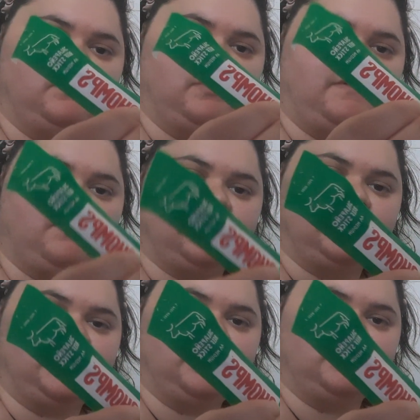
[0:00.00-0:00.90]
you ever
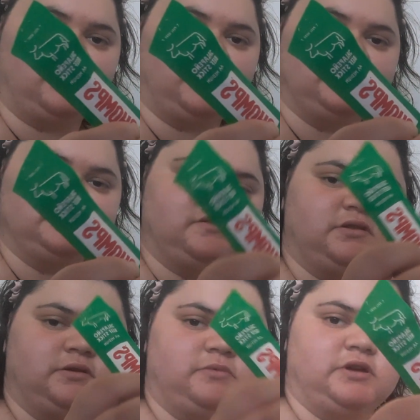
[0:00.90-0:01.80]
can get your hands on
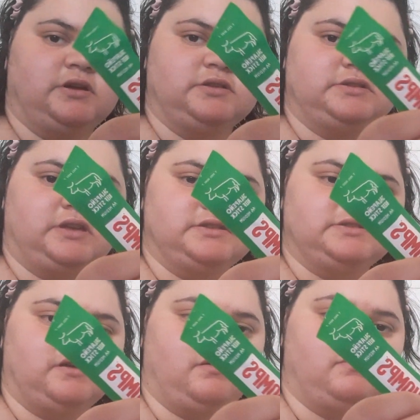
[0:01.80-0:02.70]
them, get get
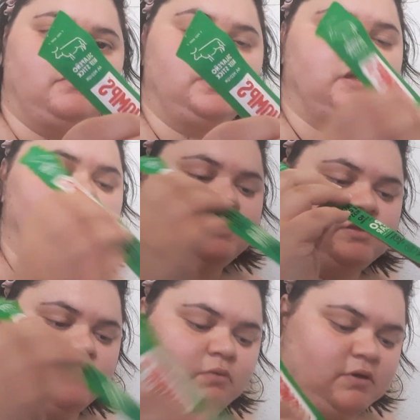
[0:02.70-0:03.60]
some.
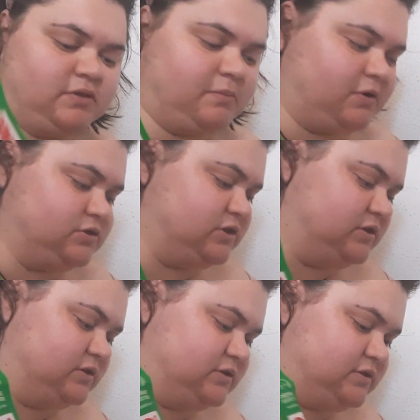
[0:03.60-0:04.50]
They're worth the
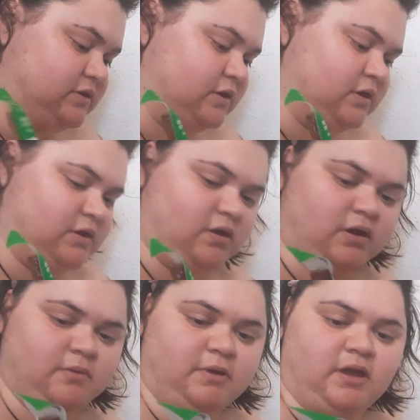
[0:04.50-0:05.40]
purchase.
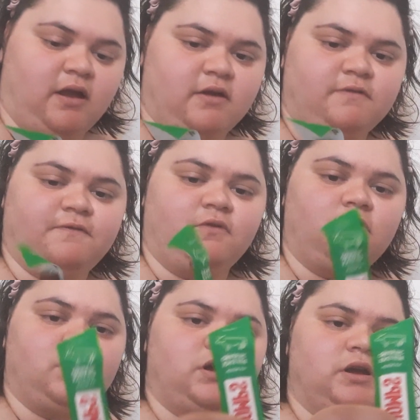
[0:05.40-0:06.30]
Um, I got
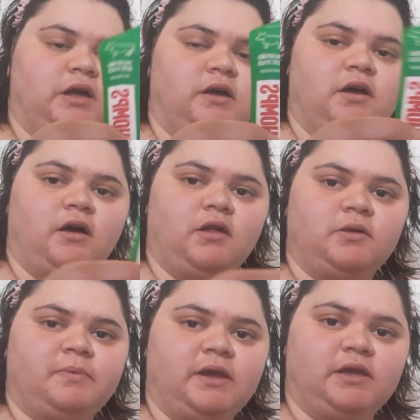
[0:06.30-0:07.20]
four
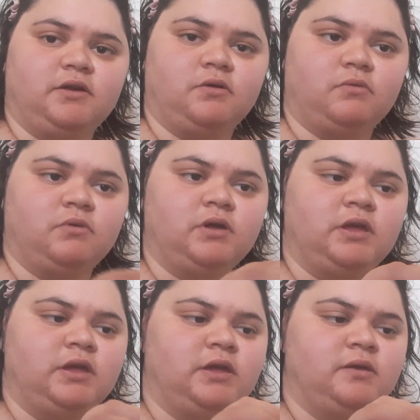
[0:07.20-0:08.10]
jalapeno
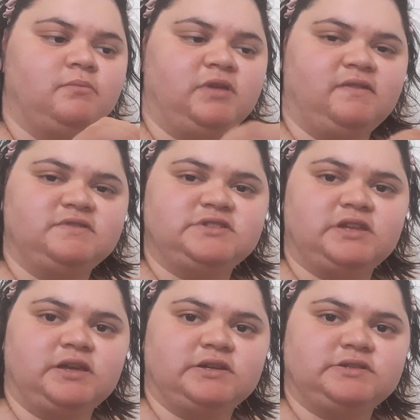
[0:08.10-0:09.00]
beef
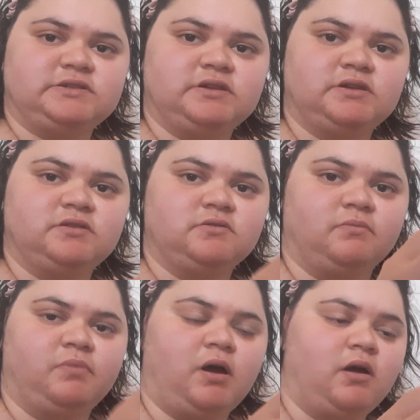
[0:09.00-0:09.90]
sticks. They're
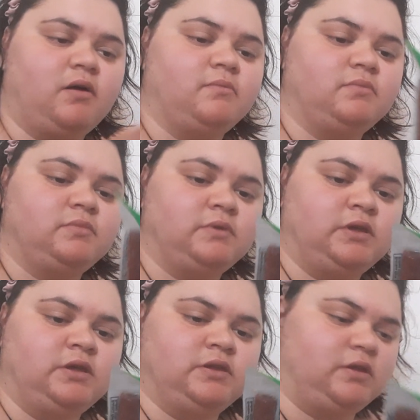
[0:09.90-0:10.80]
bomb
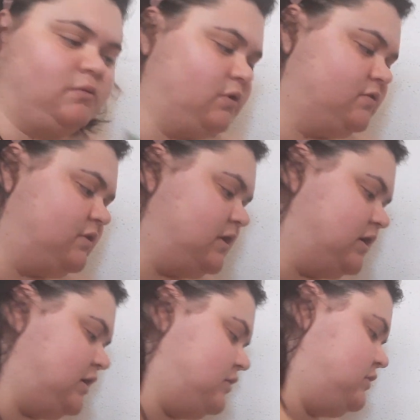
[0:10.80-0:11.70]
they're worth
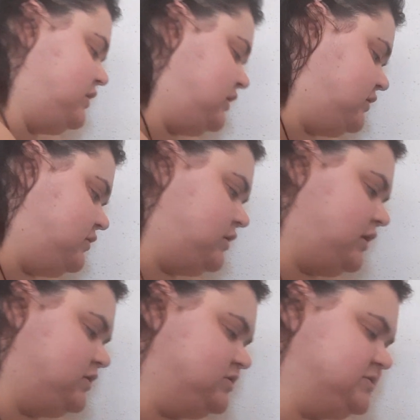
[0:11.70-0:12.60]
it. And then
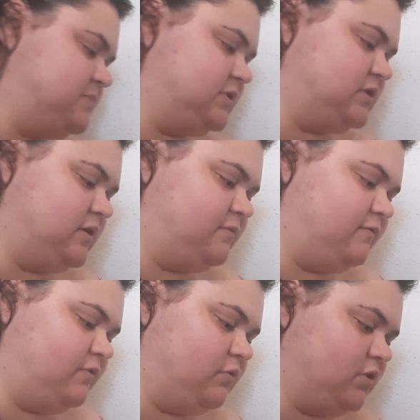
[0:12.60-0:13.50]
I just picked up
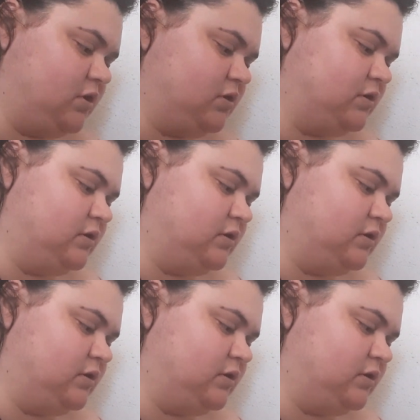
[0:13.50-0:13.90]
four